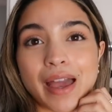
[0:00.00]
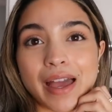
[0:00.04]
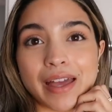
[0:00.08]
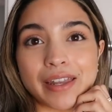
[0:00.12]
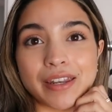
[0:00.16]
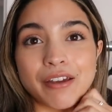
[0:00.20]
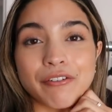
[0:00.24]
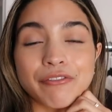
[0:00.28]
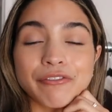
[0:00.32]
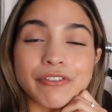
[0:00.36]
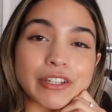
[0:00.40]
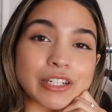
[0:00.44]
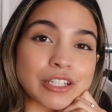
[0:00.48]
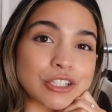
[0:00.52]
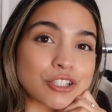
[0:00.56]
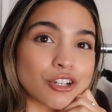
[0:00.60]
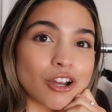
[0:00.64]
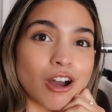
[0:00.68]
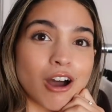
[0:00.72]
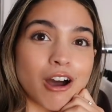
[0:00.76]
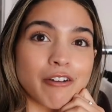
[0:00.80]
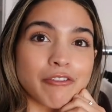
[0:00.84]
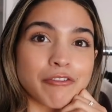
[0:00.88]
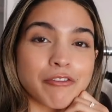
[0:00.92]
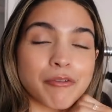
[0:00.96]
then finish
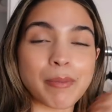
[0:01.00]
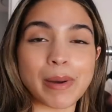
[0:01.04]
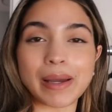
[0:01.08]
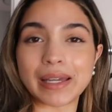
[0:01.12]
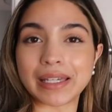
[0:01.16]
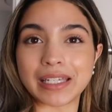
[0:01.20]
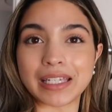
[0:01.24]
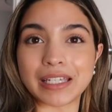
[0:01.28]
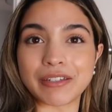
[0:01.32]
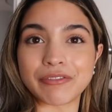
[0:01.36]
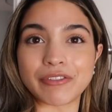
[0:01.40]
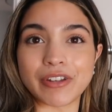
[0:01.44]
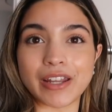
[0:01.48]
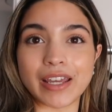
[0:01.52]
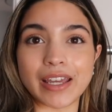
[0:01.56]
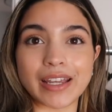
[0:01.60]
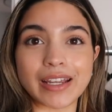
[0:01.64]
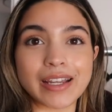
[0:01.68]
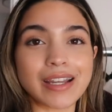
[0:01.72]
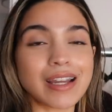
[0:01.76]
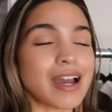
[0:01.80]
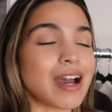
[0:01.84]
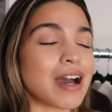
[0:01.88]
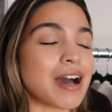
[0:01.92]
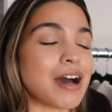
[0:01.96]
off my
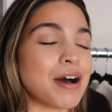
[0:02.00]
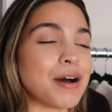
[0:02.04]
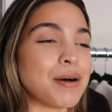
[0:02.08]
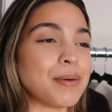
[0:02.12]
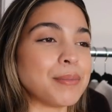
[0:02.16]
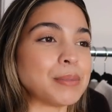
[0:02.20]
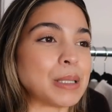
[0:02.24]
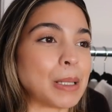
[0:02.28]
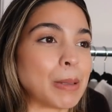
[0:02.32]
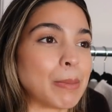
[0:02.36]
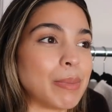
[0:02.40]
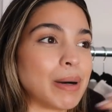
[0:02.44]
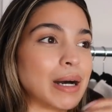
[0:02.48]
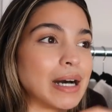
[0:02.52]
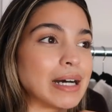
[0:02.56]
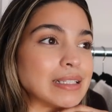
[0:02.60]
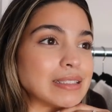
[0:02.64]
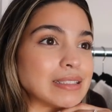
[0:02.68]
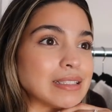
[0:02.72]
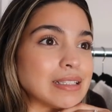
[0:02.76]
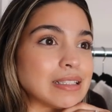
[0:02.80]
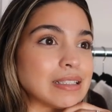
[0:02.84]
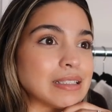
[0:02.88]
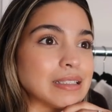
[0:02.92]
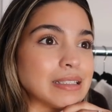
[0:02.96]
evening.
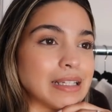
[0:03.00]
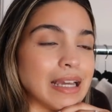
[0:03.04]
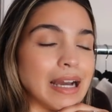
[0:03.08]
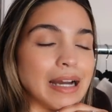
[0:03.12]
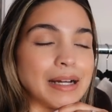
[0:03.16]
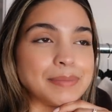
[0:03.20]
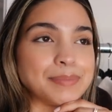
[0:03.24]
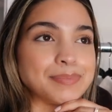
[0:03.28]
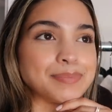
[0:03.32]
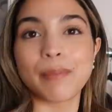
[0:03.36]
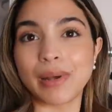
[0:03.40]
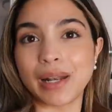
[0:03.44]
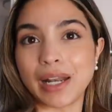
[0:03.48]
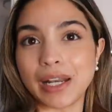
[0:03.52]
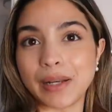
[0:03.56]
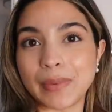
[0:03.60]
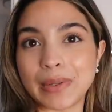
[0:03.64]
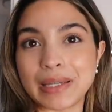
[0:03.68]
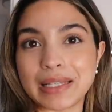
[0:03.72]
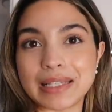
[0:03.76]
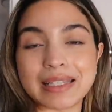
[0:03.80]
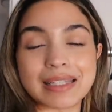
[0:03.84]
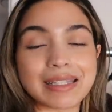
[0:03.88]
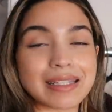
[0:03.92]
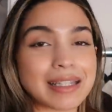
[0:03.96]
But
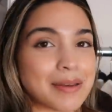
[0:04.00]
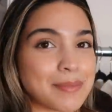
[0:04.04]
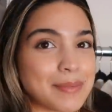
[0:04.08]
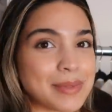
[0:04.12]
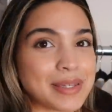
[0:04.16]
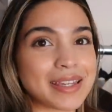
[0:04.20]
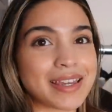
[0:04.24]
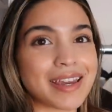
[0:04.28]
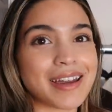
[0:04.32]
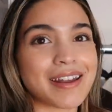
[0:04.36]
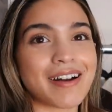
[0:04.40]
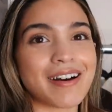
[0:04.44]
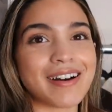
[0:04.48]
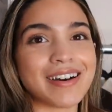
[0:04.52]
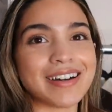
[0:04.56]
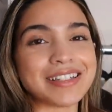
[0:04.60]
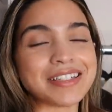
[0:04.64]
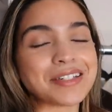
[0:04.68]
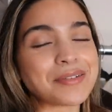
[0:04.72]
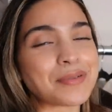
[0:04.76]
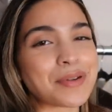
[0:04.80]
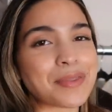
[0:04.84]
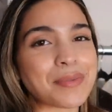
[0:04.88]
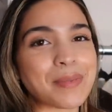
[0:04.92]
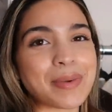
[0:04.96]
anyways, let me get
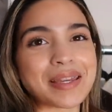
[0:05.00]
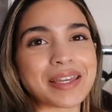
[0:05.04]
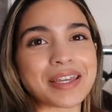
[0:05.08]
on with my